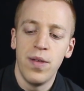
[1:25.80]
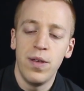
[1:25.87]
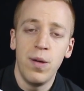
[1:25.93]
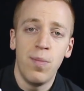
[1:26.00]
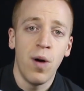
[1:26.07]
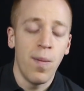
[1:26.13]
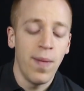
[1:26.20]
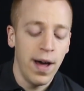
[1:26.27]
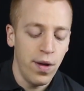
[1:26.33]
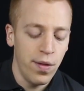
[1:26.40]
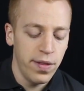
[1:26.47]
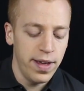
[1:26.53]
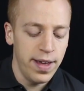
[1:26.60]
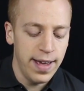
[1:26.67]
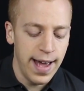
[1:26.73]
You pop that
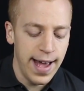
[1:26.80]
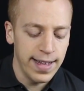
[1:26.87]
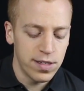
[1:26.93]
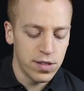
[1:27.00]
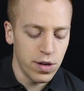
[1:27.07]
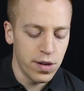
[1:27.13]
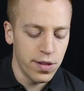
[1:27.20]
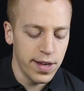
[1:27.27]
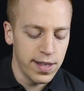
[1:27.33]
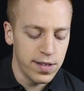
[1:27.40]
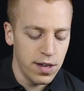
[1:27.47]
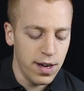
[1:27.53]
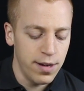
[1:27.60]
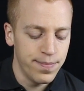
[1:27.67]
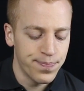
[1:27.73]
on the headstock of the
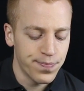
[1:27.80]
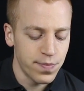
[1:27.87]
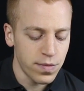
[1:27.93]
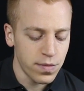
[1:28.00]
guitar.